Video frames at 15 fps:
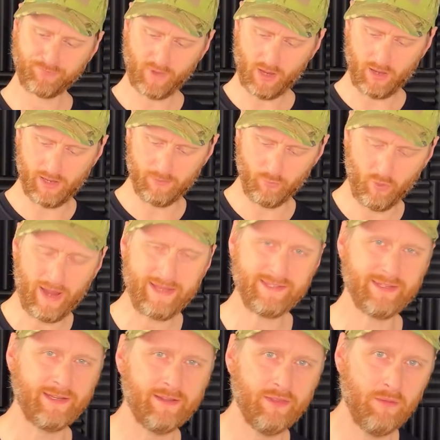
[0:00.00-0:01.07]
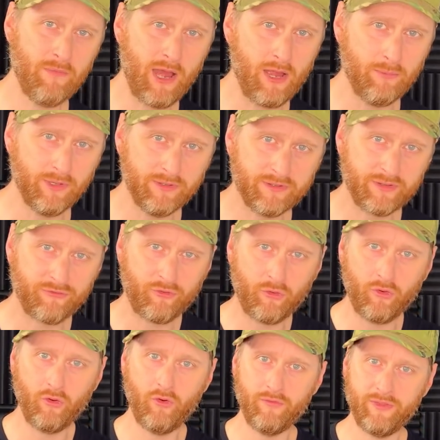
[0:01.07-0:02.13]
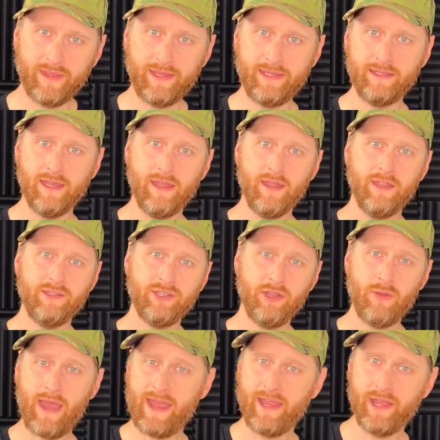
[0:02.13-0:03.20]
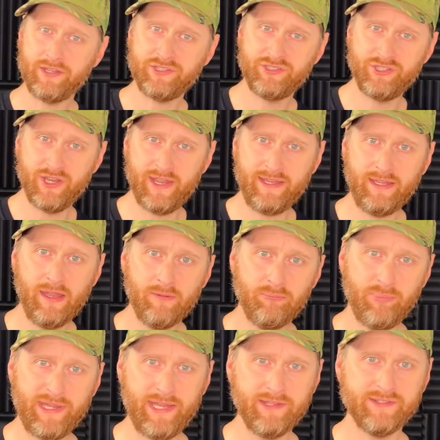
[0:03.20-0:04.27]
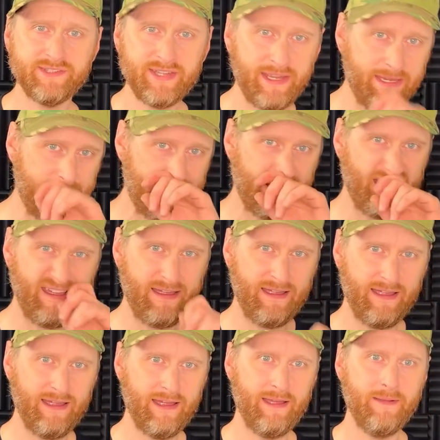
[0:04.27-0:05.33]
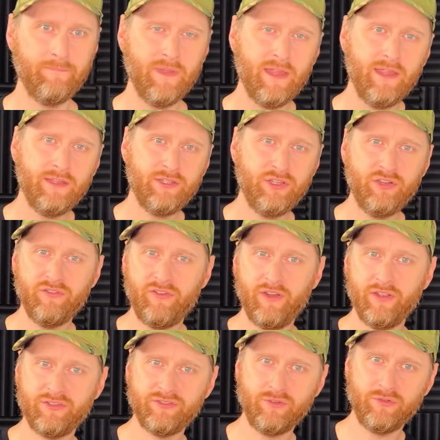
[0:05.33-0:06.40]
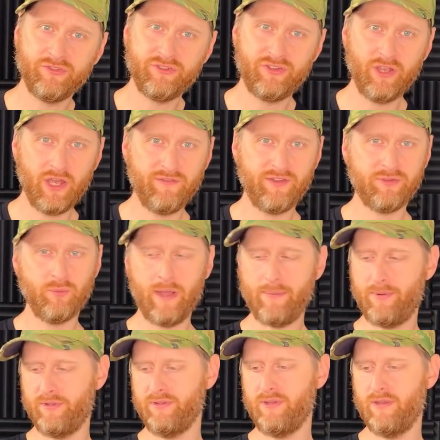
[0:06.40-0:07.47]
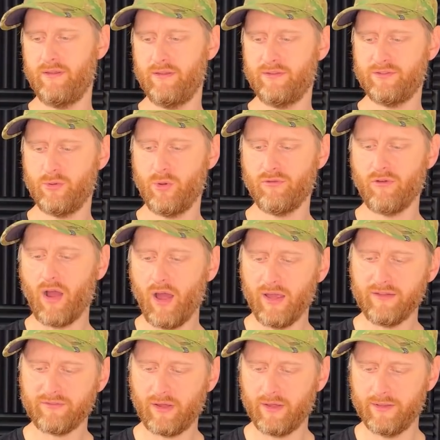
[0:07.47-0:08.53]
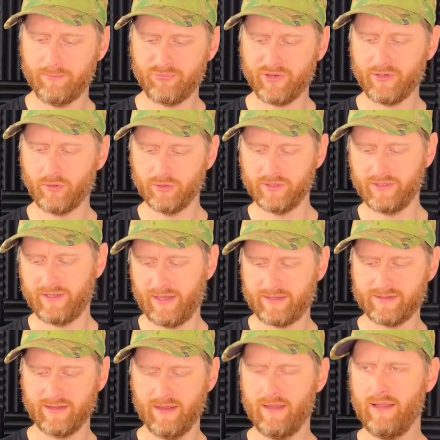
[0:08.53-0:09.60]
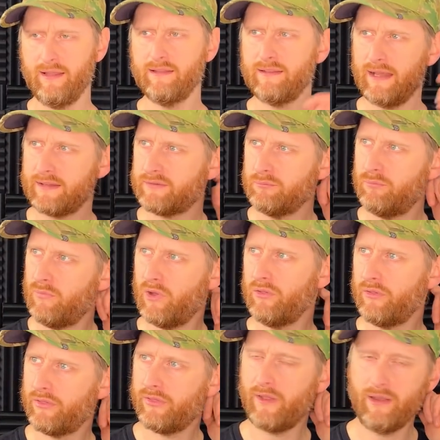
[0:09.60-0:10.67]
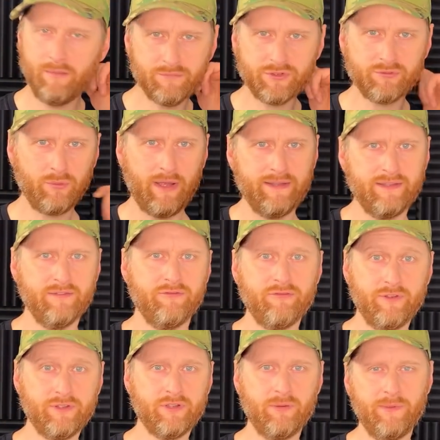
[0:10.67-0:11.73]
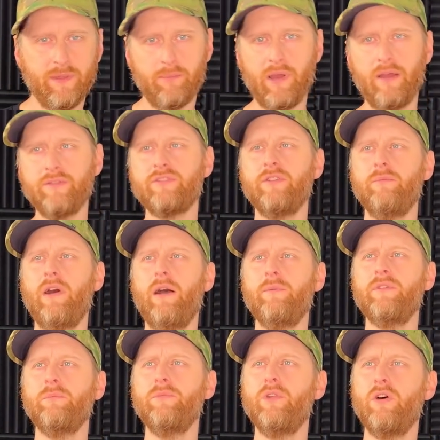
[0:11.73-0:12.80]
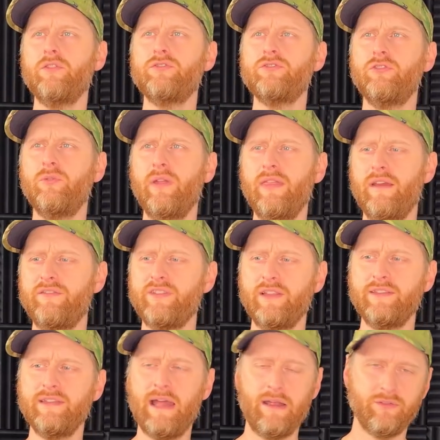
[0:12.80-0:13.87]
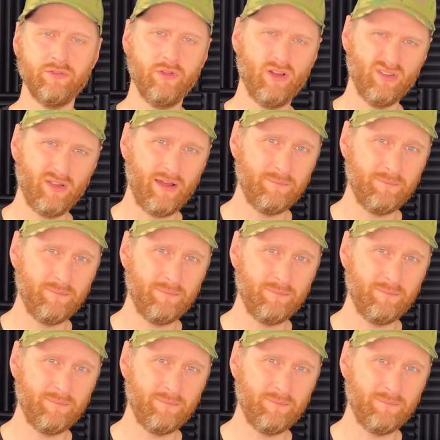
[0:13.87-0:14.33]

I'm waiting at the moment for the new ASG B&T Universal Service Weapon to arrive. I pre-ordered it last month and I'm just waiting for it to come in the post at the moment. I'm not sure whether they've sent it out or not.